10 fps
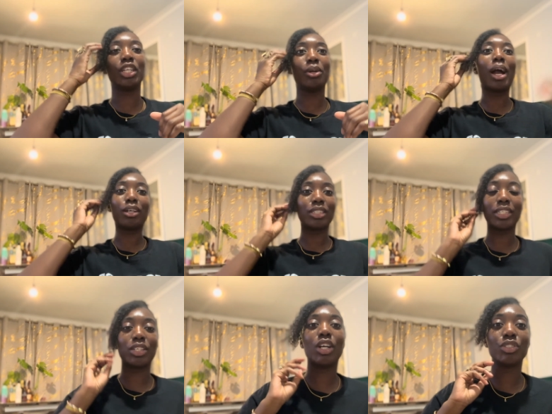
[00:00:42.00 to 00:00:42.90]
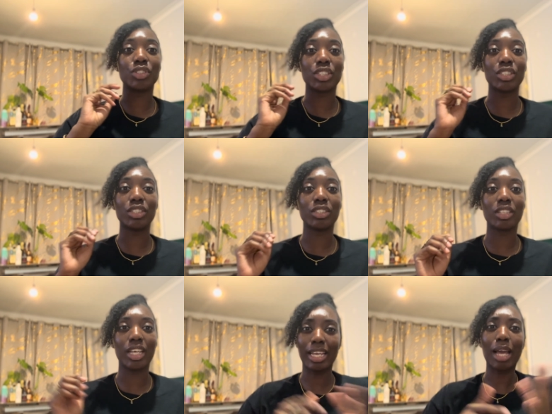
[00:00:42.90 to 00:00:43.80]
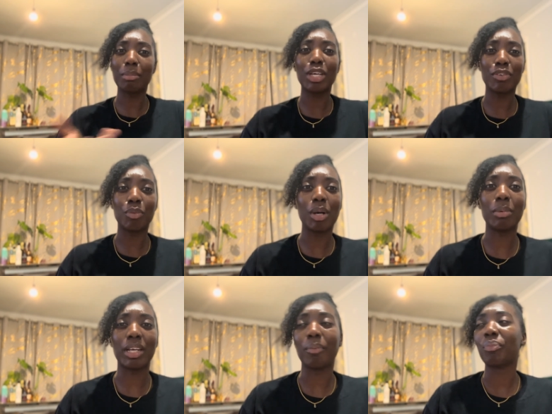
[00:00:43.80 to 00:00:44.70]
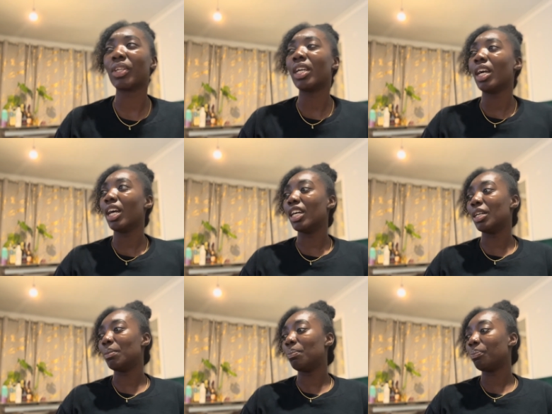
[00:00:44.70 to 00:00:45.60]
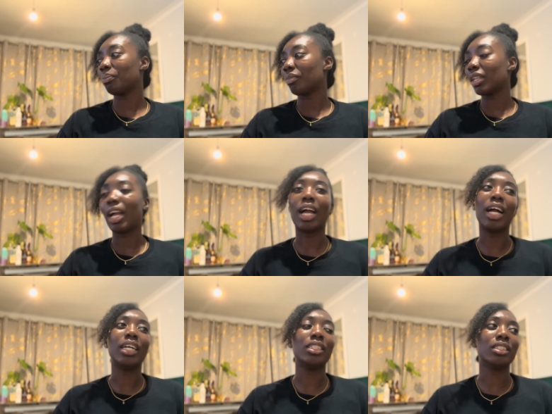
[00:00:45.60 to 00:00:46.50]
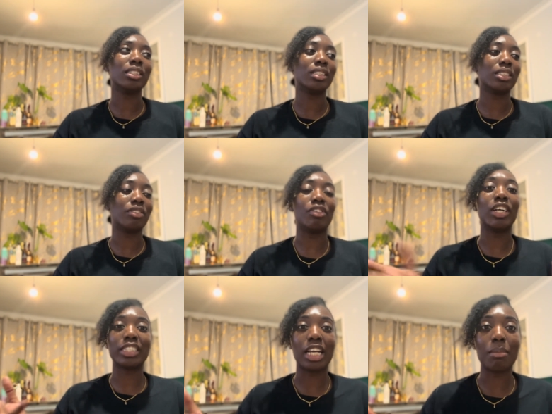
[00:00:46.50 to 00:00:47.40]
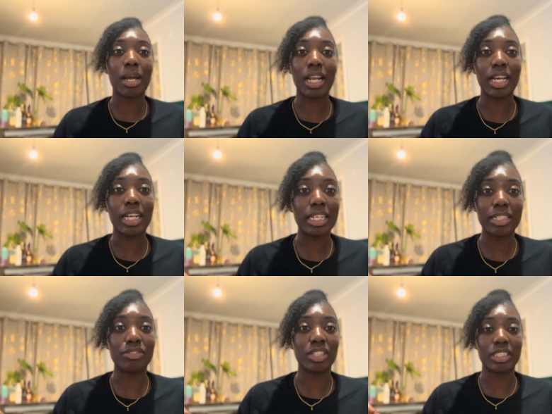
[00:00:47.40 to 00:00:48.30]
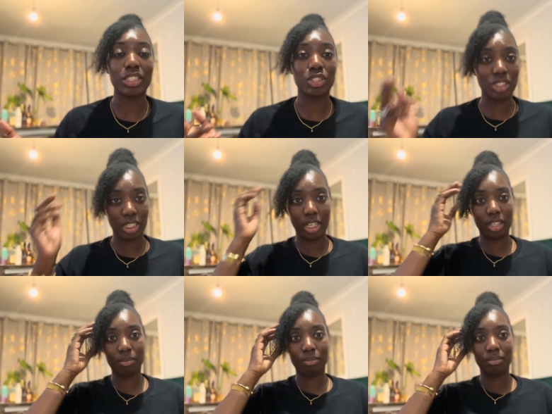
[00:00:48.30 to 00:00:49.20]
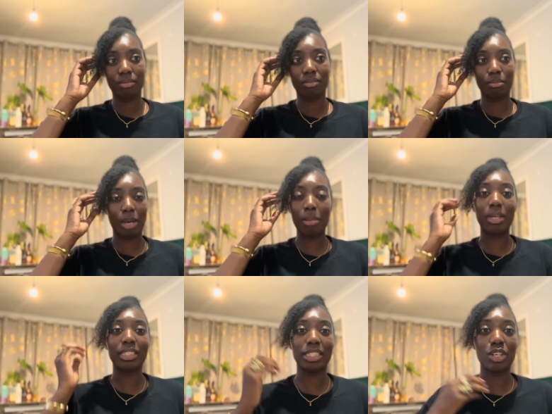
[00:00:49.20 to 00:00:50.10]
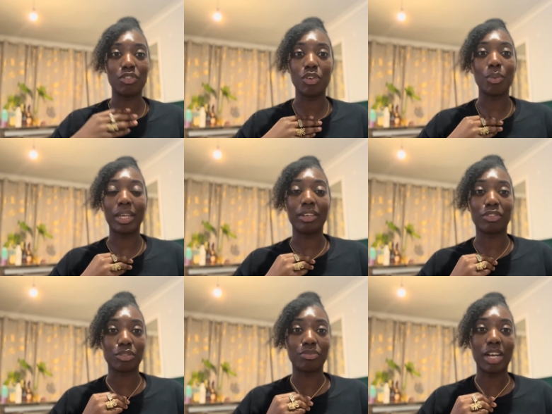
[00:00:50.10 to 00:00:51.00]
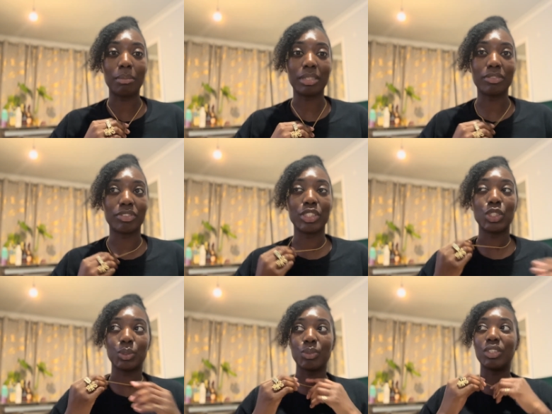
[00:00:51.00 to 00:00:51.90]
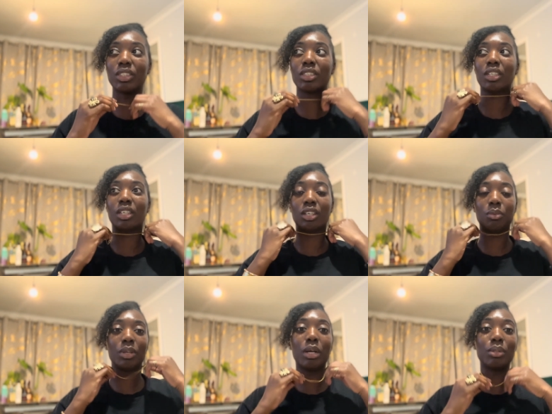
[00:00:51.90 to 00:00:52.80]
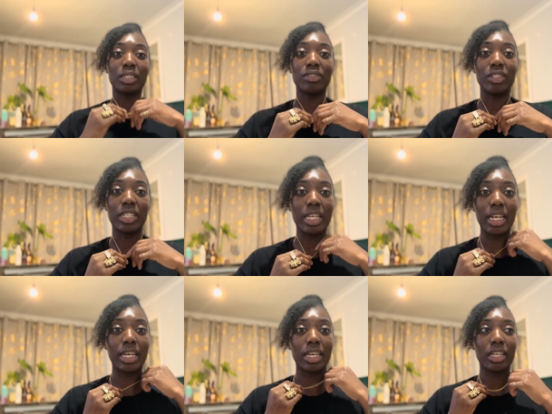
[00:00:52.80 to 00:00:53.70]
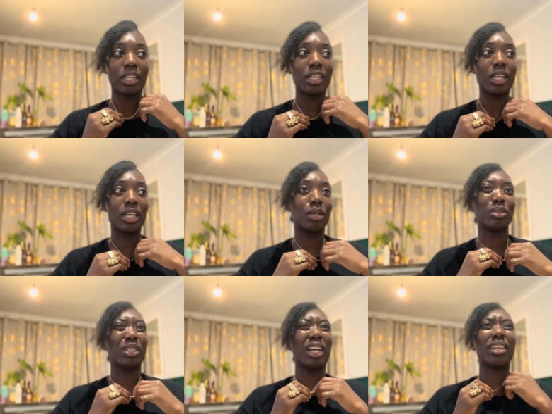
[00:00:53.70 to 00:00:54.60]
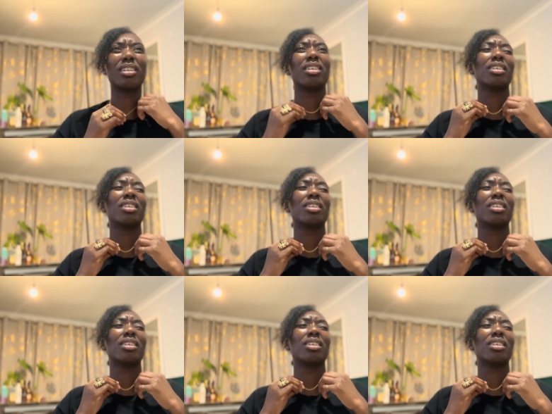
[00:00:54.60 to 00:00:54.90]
outside the country, because it can be overwhelming. And the first time I lived essentially like by myself away from family and friends was when I was living in LA, and I was like